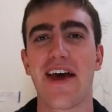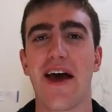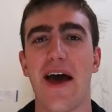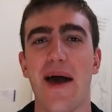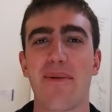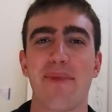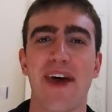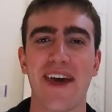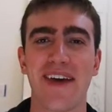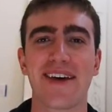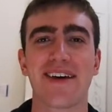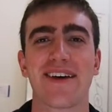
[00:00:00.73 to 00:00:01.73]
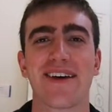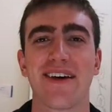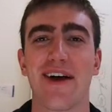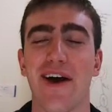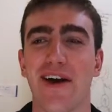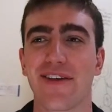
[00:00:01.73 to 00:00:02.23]
I'm Matt.
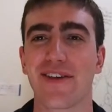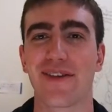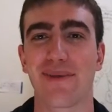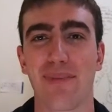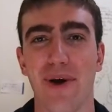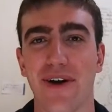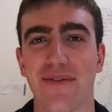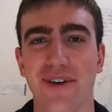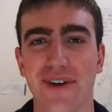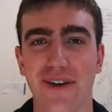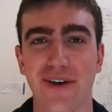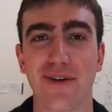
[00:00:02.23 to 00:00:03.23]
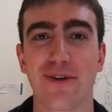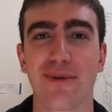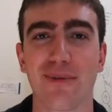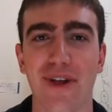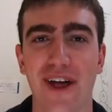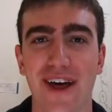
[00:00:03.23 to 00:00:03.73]
This is a part of a YouTube
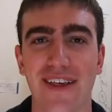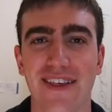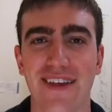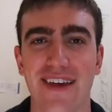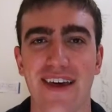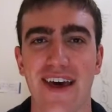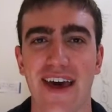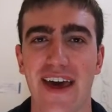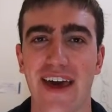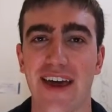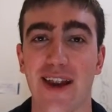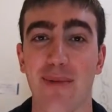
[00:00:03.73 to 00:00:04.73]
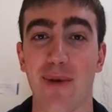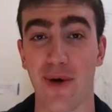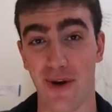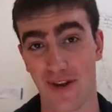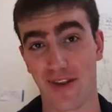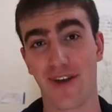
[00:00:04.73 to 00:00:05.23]
class, and I'm going
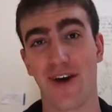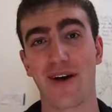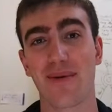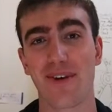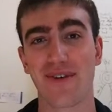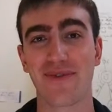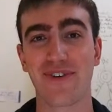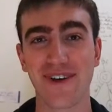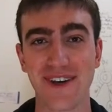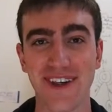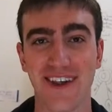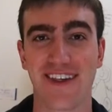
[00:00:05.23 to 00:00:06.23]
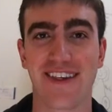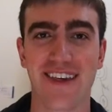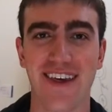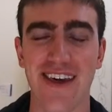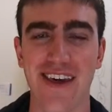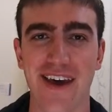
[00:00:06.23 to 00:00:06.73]
to talk about some fungus.
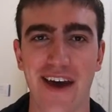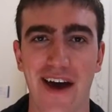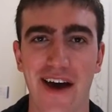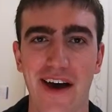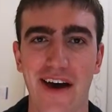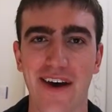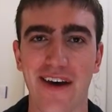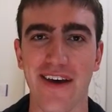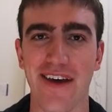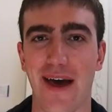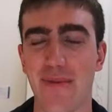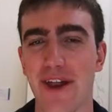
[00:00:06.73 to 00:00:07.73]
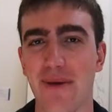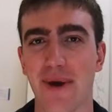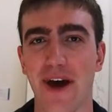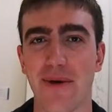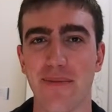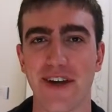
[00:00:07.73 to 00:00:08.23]
I'm not a
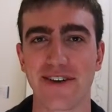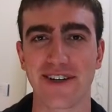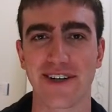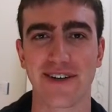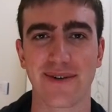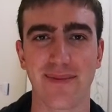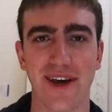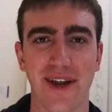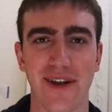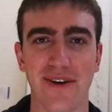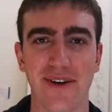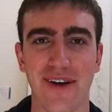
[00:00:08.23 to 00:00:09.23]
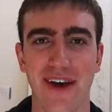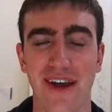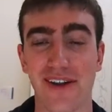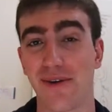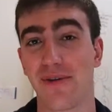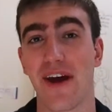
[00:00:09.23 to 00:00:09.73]
bio major by any degree. I
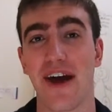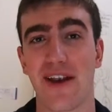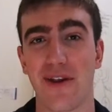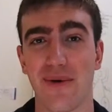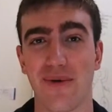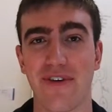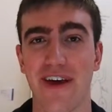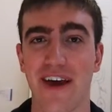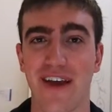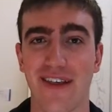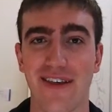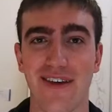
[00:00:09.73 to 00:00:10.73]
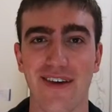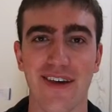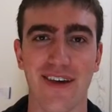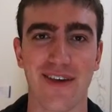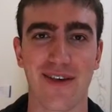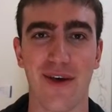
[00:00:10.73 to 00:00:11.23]
do not know science,
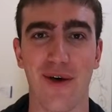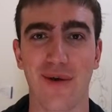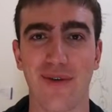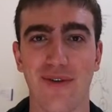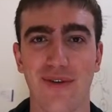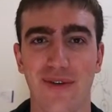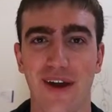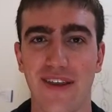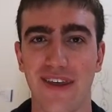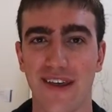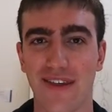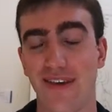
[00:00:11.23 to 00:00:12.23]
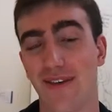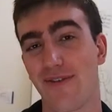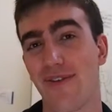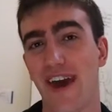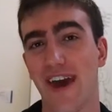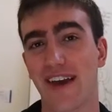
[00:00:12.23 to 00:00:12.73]
so do not take this as
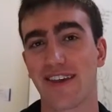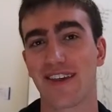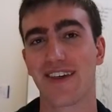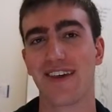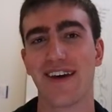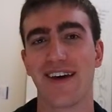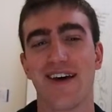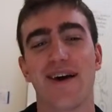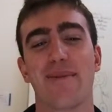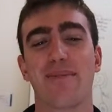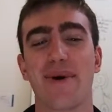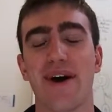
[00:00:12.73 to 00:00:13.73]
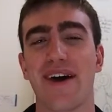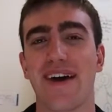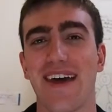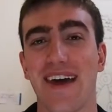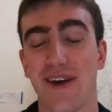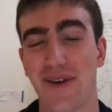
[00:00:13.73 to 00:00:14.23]
fact, but
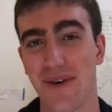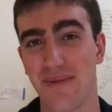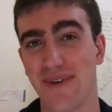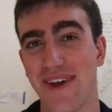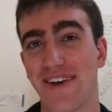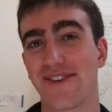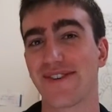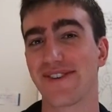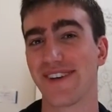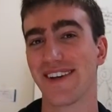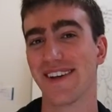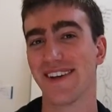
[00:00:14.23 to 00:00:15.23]
it could be interesting.